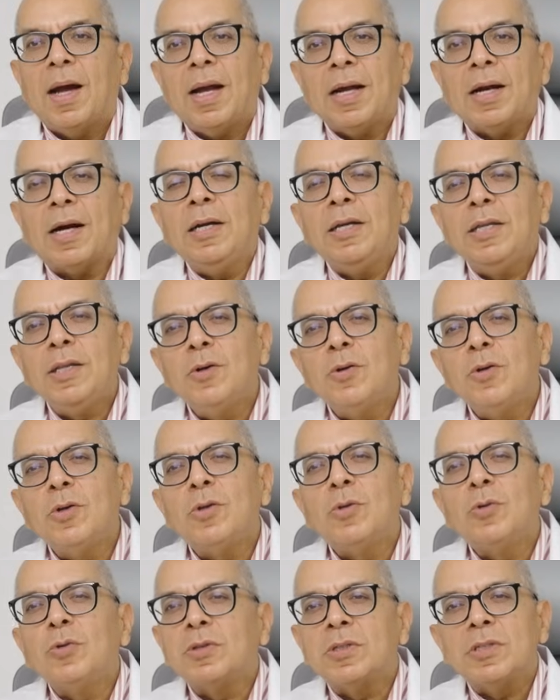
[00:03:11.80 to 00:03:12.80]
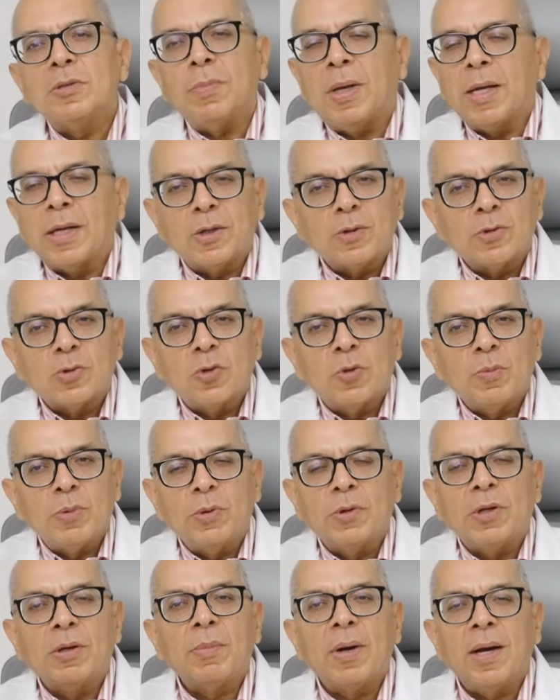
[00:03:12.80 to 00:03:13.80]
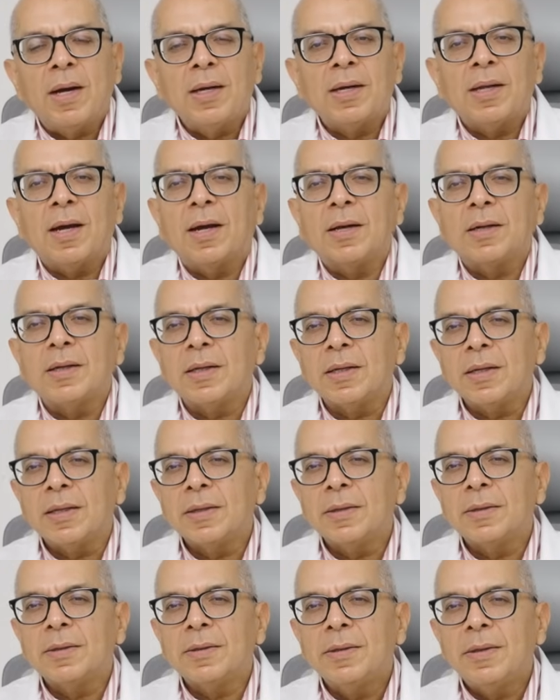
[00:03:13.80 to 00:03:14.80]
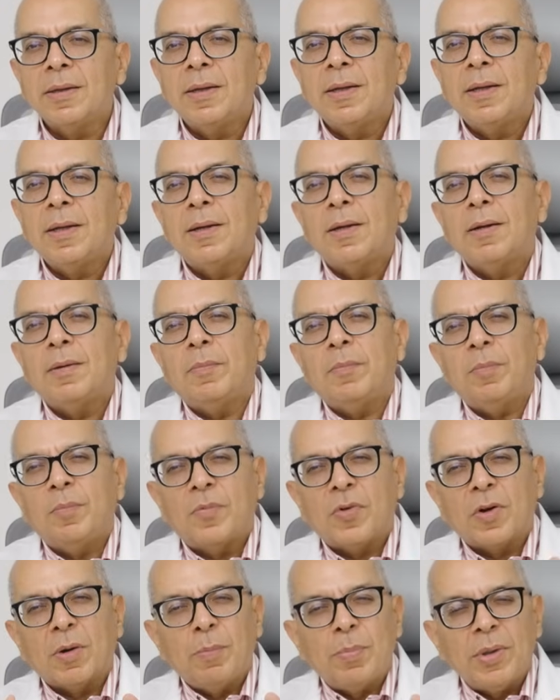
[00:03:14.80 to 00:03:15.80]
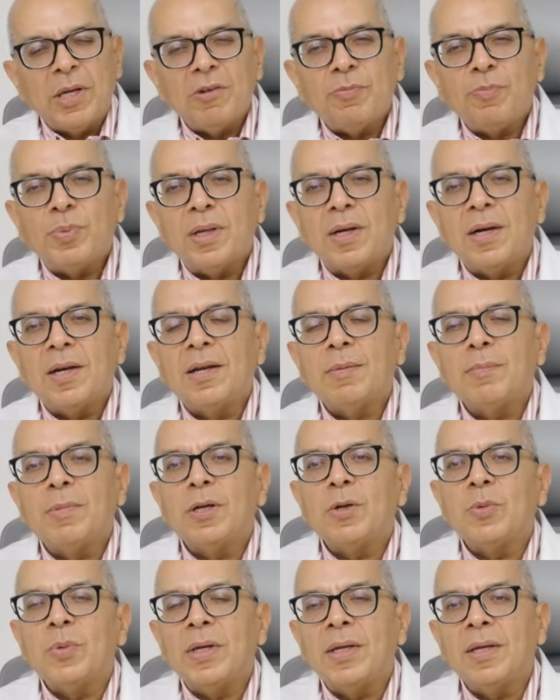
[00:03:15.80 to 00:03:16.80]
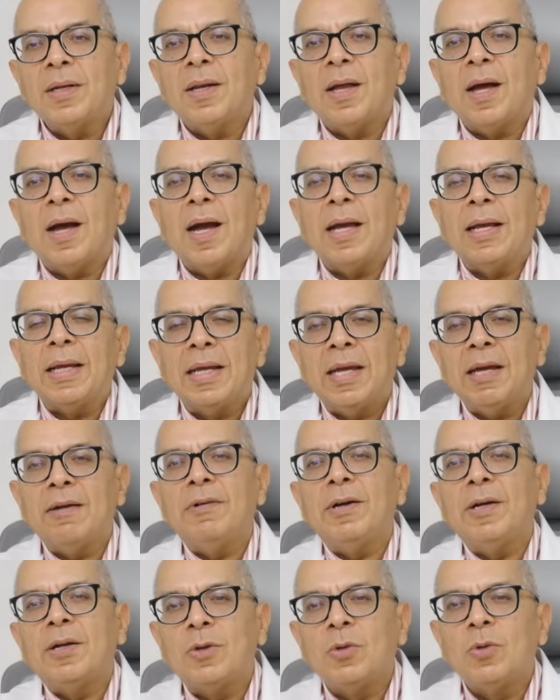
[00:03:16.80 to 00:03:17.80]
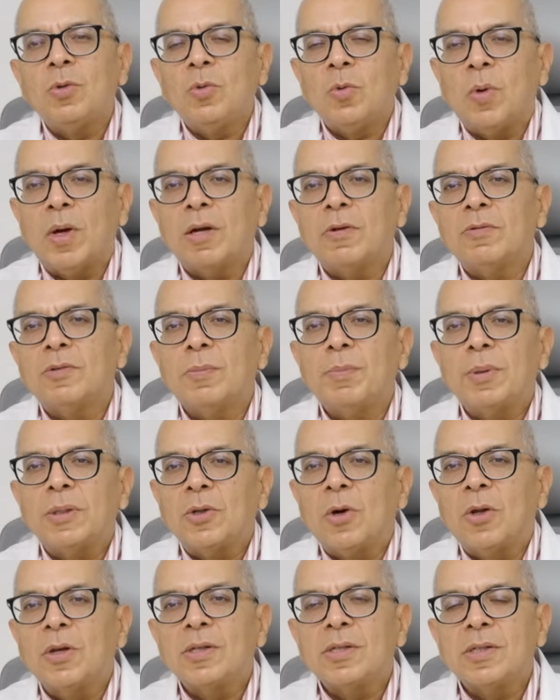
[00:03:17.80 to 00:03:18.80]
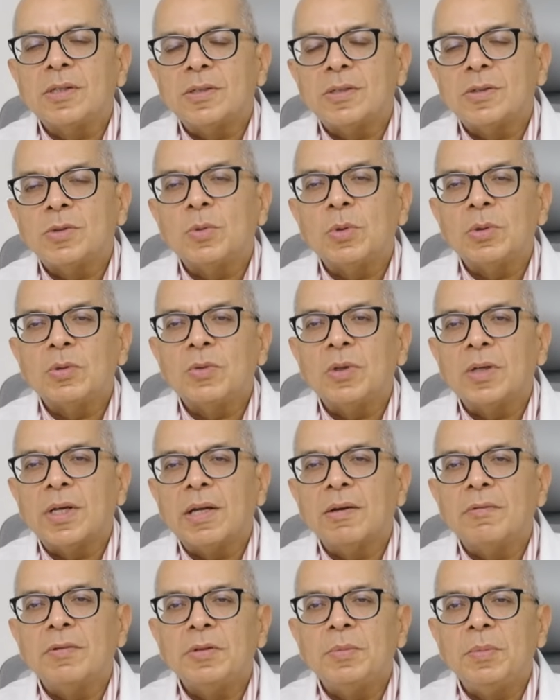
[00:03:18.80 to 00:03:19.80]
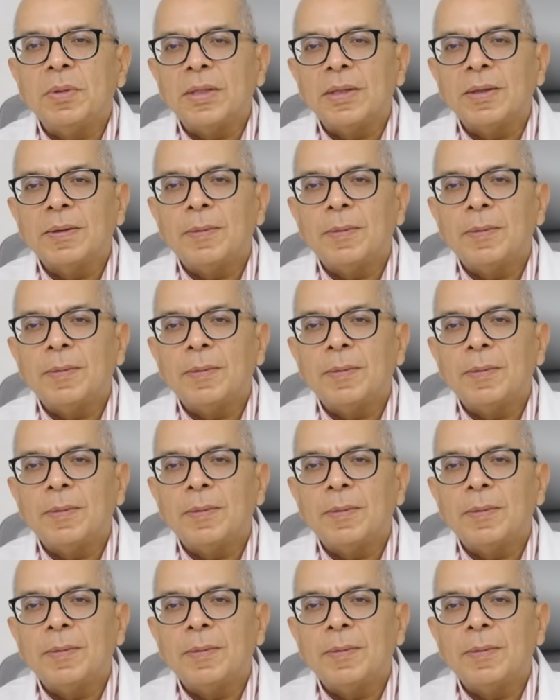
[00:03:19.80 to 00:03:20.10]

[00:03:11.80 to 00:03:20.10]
I continued to use this microscope during my entire career. For a brief period in between, I gave it to one of the pathologists who was working with me.